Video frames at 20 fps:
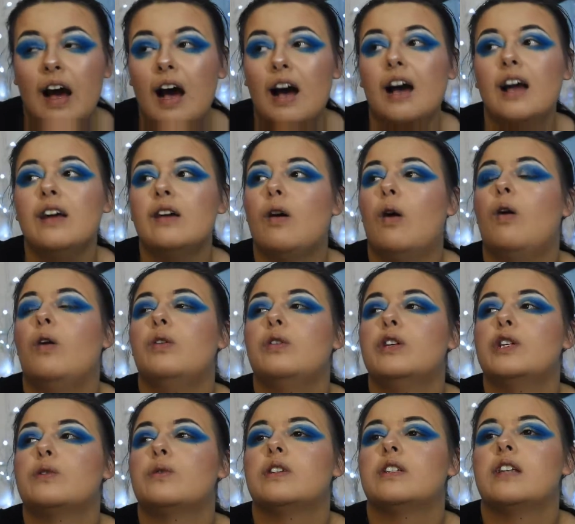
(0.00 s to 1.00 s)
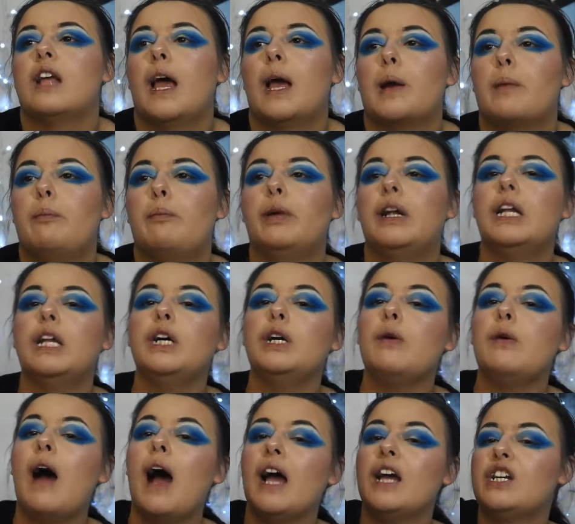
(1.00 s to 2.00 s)
I always was like,
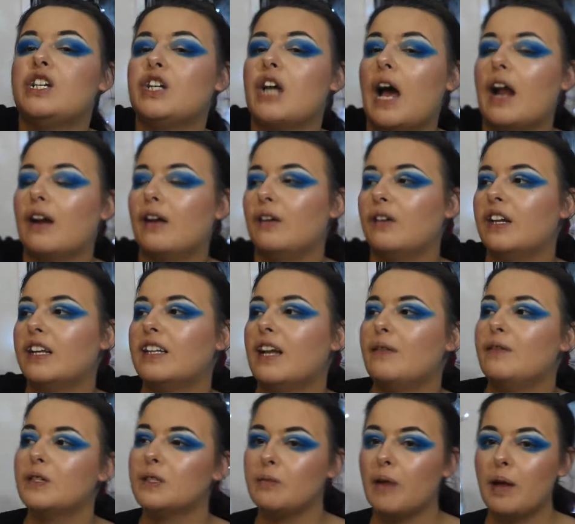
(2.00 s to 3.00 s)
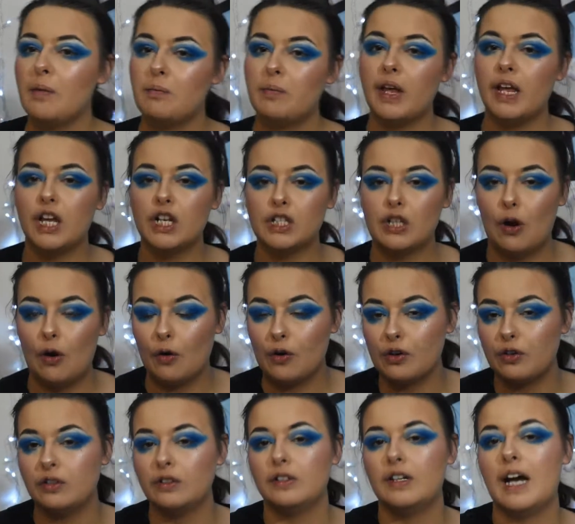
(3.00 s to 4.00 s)
blue eyeshadow, like that was my biggest
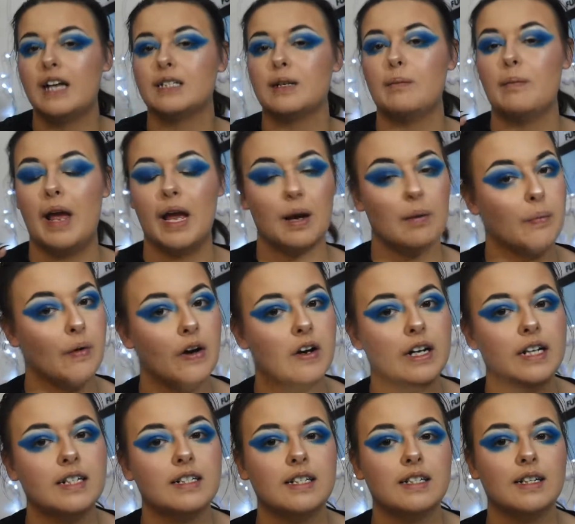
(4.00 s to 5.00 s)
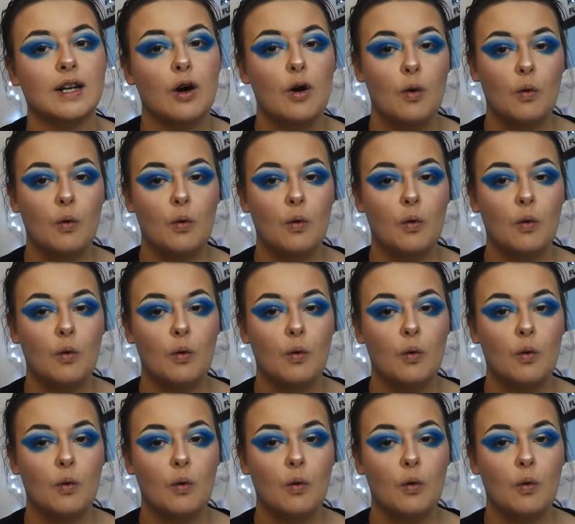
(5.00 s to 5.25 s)
hurdle as a makeup artist,